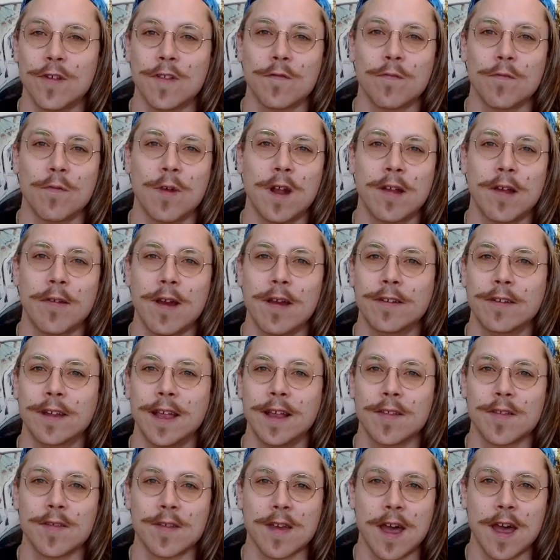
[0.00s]
running around
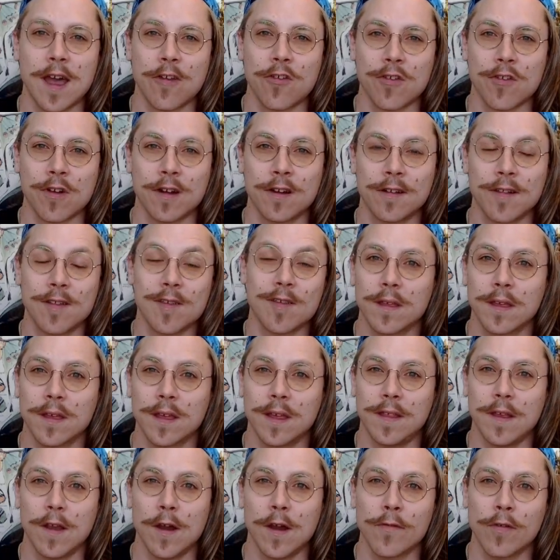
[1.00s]
getting sky shards.
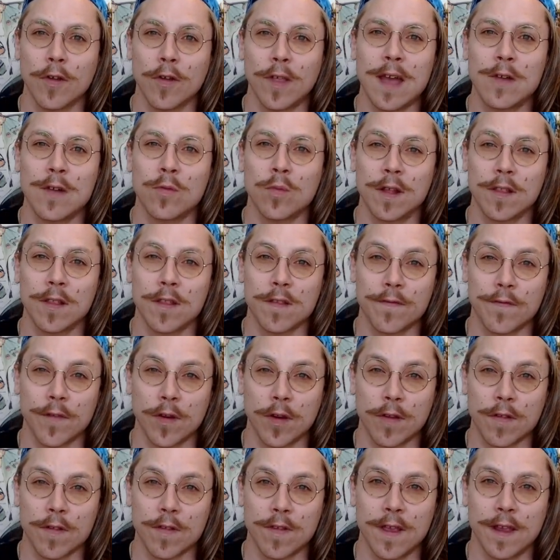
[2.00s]
Get the overland ones
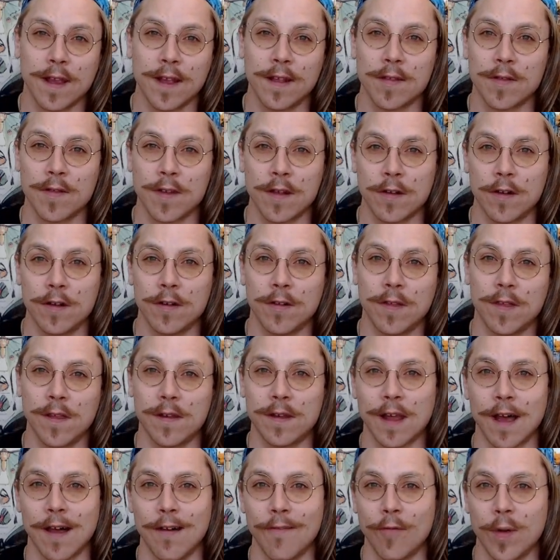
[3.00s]
first, then consider doing the
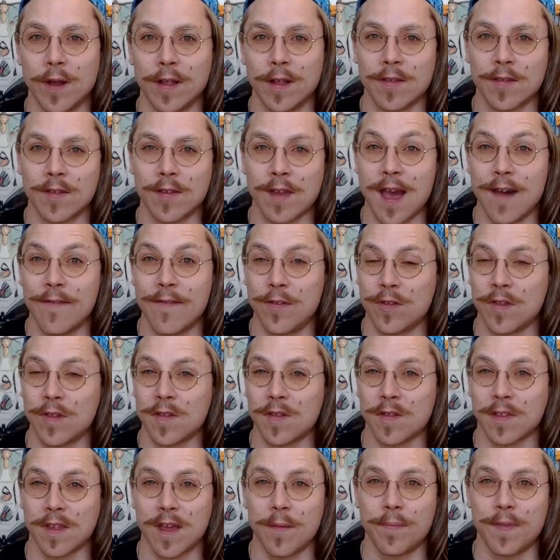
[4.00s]
delve ones. I often
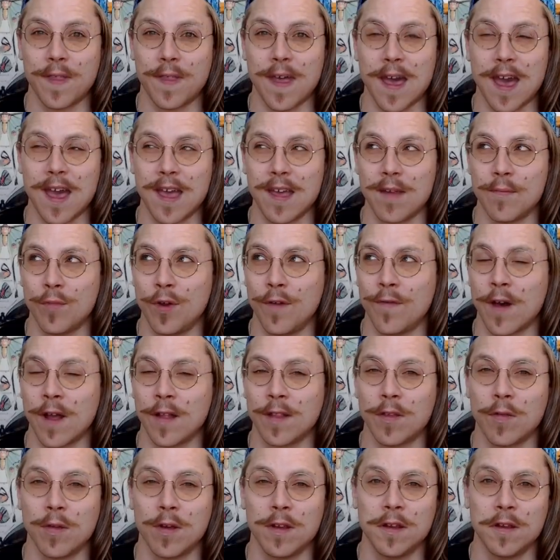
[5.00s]
just skip that and move
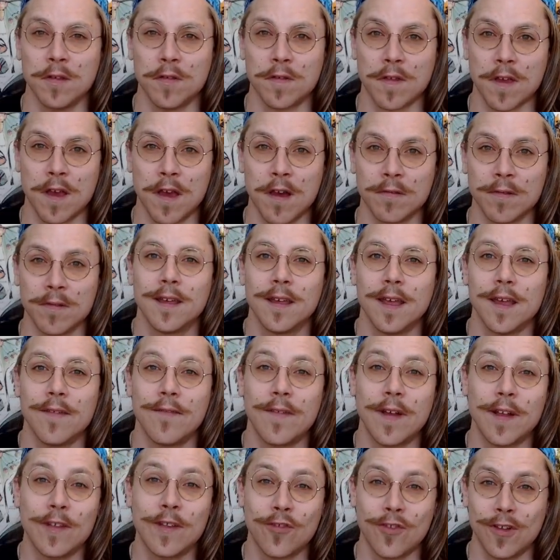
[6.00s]
on to a new zone.
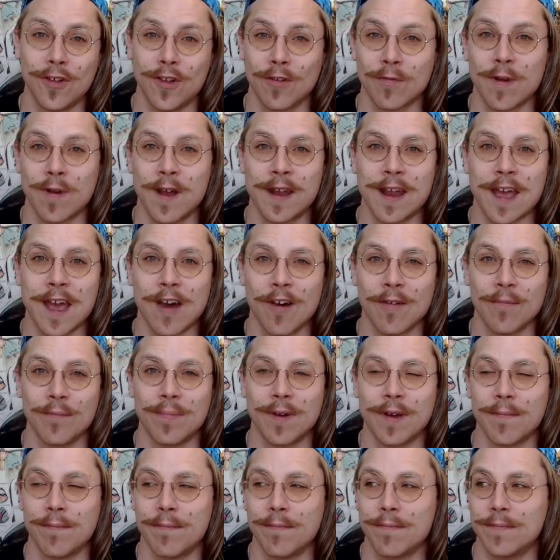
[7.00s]
Eventually you'll run out,
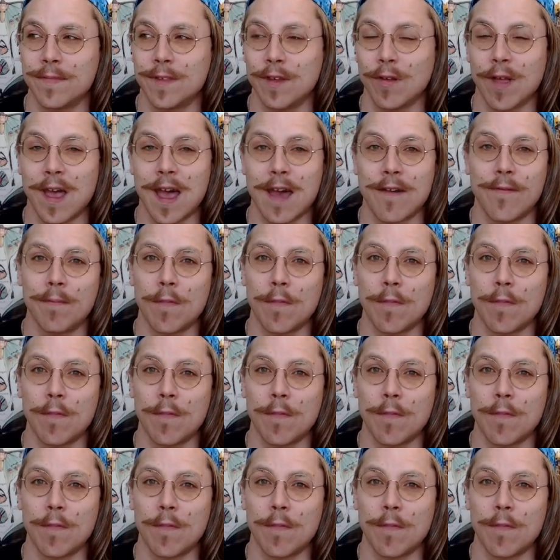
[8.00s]
but you'll have